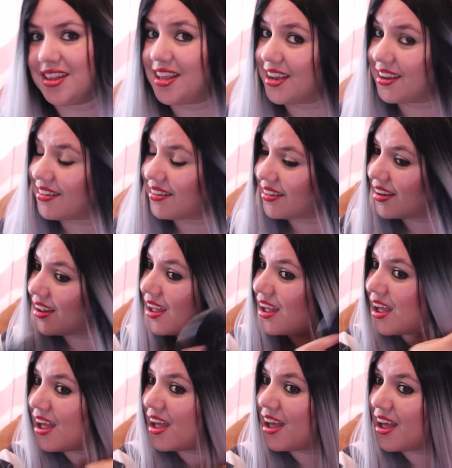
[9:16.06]
next
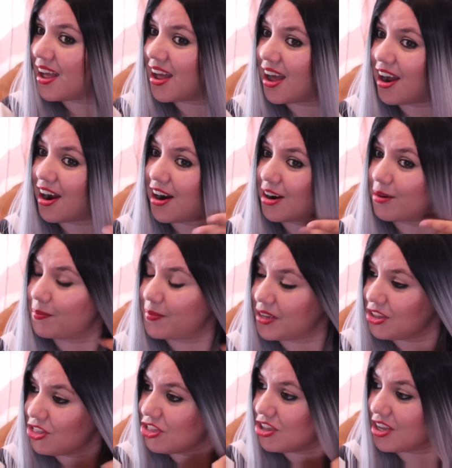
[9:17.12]

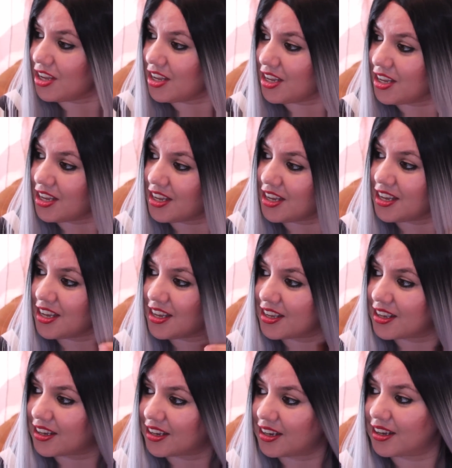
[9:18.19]
RPG.
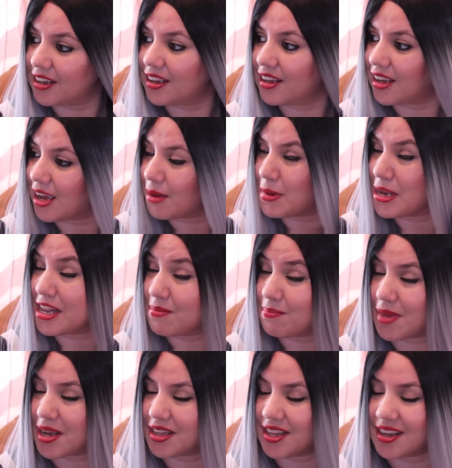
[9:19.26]
I mean,
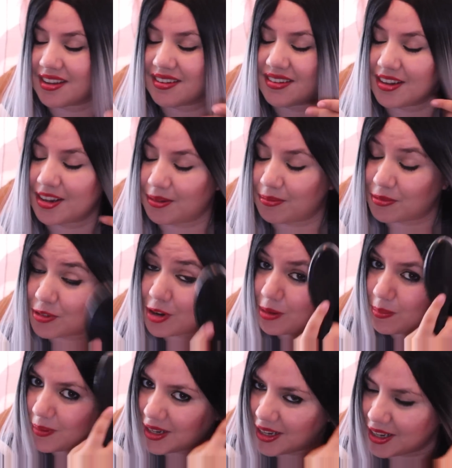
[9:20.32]
in my next
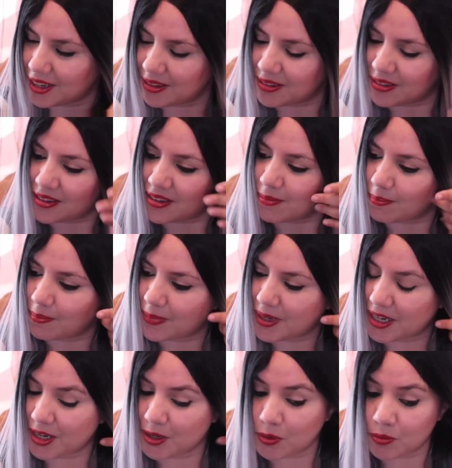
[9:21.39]
roleplay
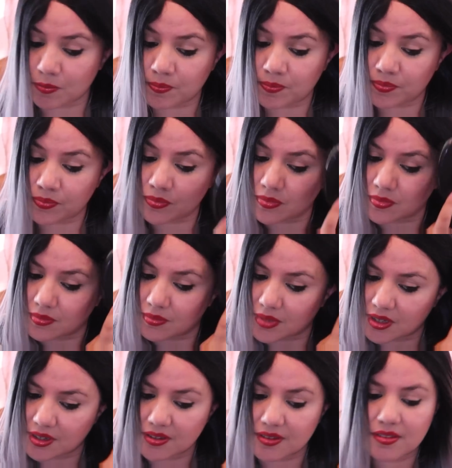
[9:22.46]
video,
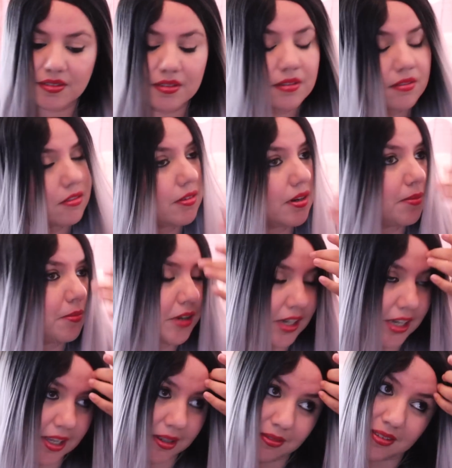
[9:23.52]
because it's really
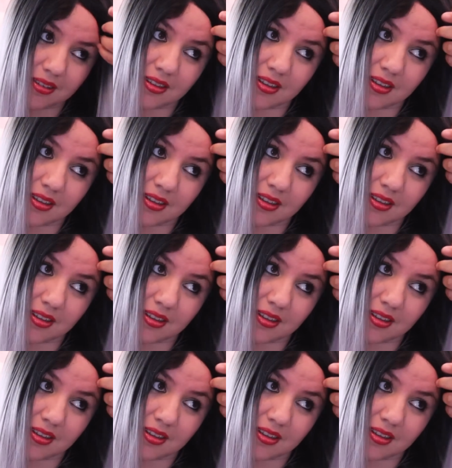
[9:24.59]
pretty.